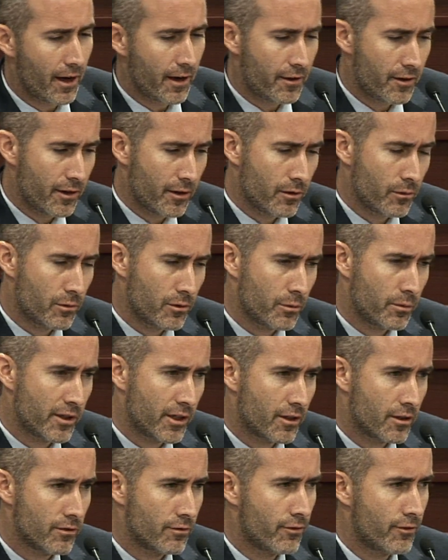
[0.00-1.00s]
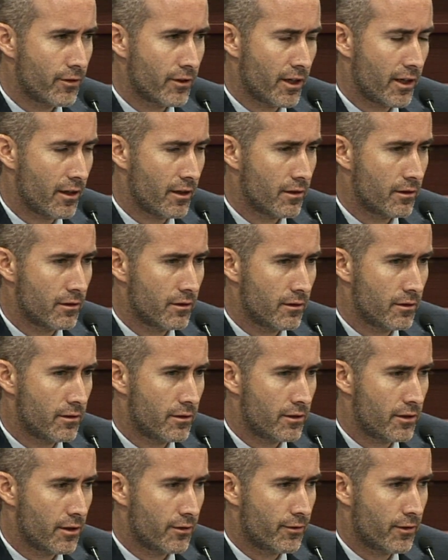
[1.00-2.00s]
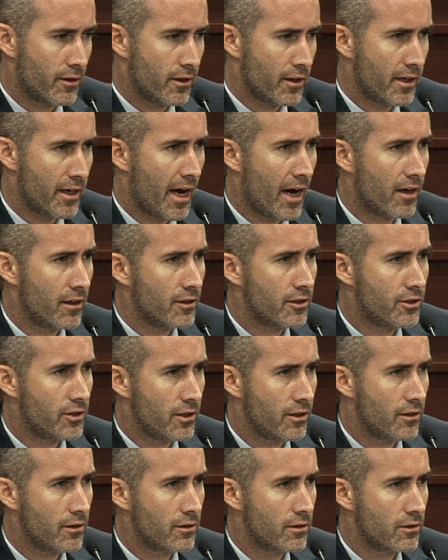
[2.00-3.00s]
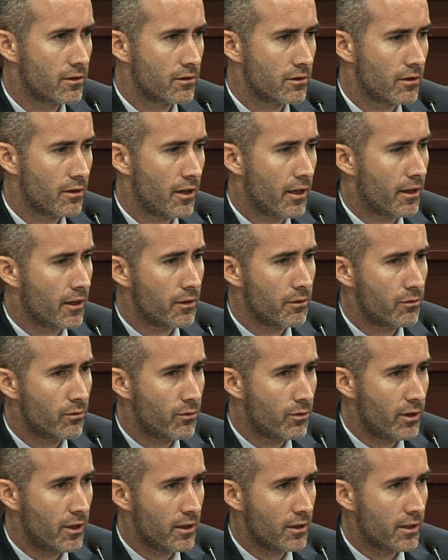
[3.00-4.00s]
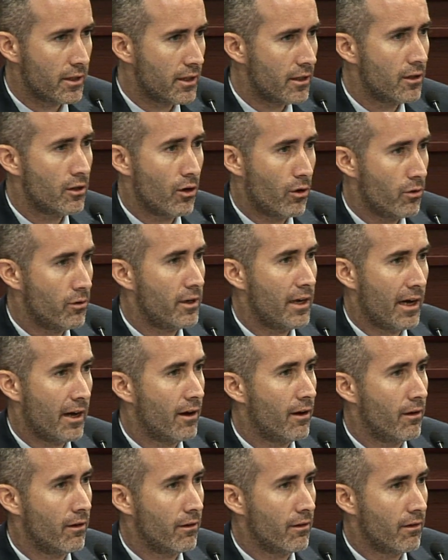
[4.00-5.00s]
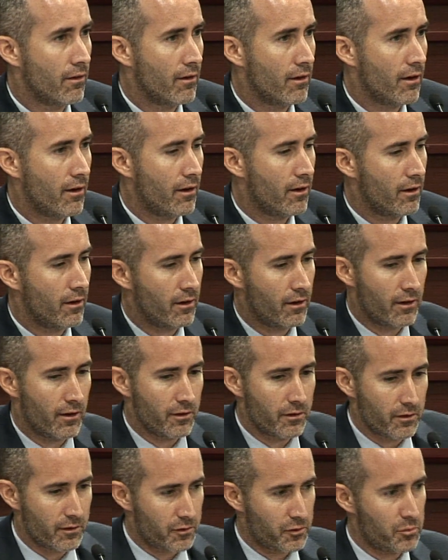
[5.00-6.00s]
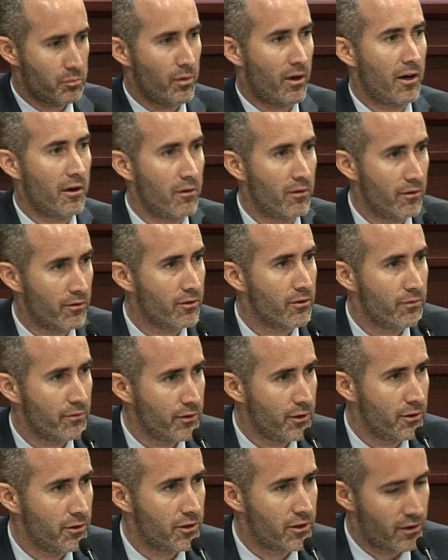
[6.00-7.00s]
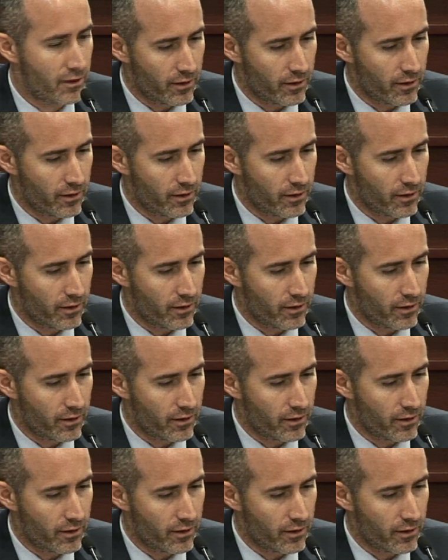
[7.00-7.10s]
I think when we conflate different analogies, it can really go down a spiral of confusion.